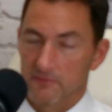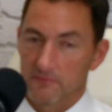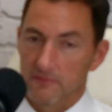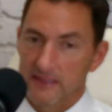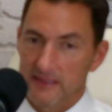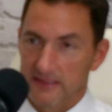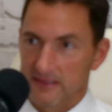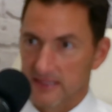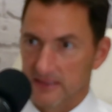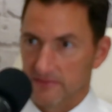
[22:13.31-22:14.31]
written
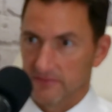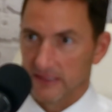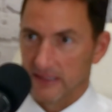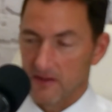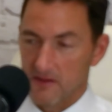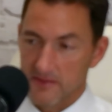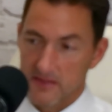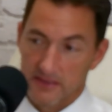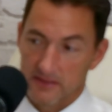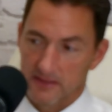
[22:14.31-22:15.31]
extensively on
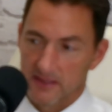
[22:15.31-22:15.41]
this,